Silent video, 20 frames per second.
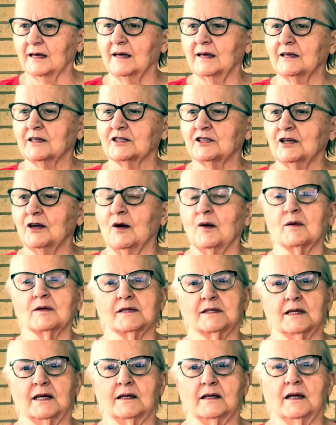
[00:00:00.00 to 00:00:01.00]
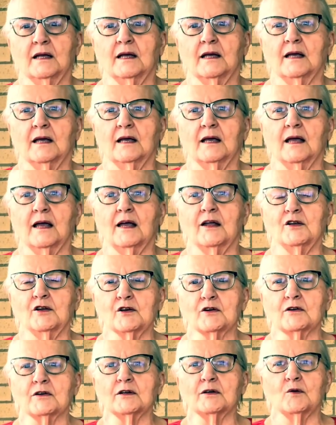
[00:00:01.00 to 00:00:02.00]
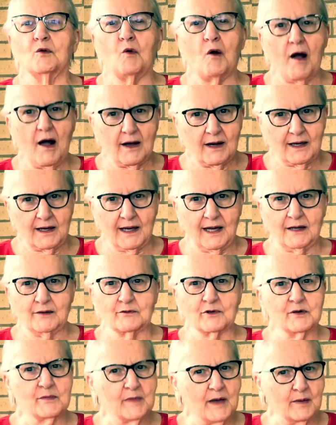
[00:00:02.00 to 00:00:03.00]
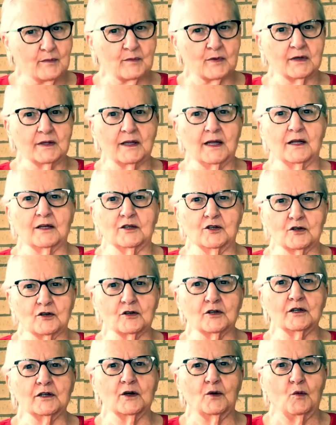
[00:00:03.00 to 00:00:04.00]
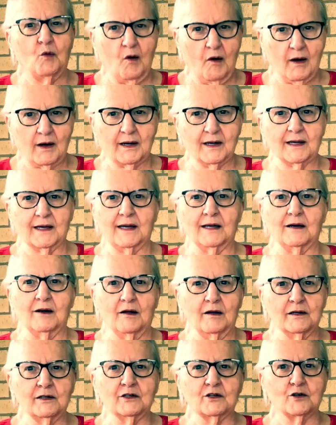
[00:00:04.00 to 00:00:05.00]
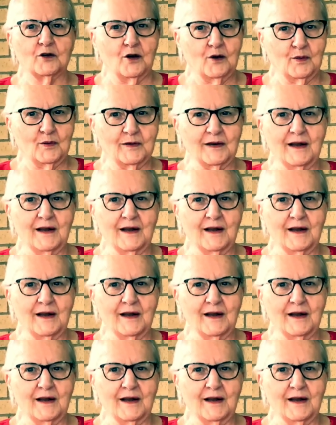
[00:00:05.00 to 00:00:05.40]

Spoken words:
she always said, and you're going to walk again. Remember that. You're going to walk again on your own.